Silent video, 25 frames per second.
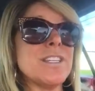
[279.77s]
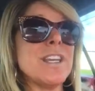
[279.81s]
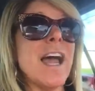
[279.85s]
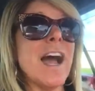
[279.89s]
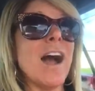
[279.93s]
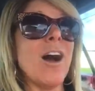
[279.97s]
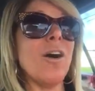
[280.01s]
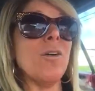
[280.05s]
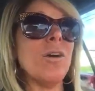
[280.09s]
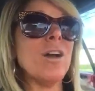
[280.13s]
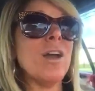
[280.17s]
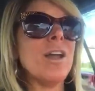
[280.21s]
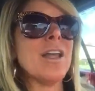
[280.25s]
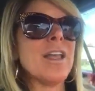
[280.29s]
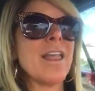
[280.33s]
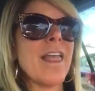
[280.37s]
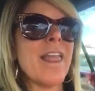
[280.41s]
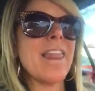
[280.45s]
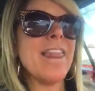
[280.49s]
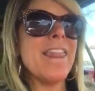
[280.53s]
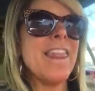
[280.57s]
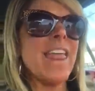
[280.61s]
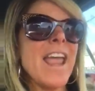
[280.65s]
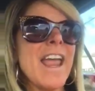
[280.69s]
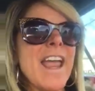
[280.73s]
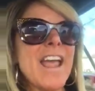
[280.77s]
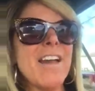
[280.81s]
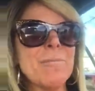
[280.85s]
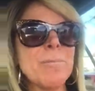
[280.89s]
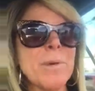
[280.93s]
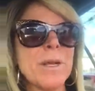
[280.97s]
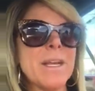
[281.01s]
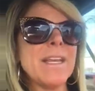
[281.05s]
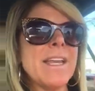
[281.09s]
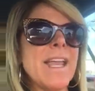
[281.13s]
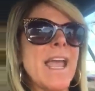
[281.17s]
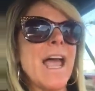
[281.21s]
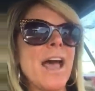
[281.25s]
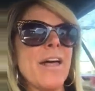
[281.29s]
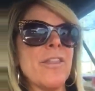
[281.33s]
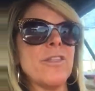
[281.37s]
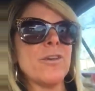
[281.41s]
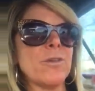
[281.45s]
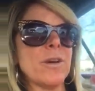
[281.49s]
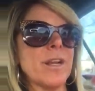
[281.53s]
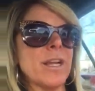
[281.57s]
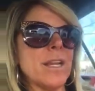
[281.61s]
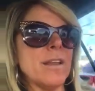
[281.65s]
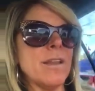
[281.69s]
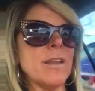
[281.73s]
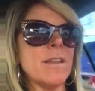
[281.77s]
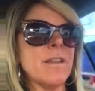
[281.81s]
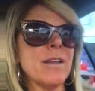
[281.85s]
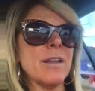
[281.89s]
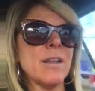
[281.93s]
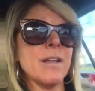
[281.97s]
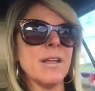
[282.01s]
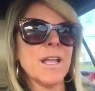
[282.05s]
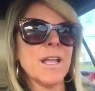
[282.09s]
now, they have been gathering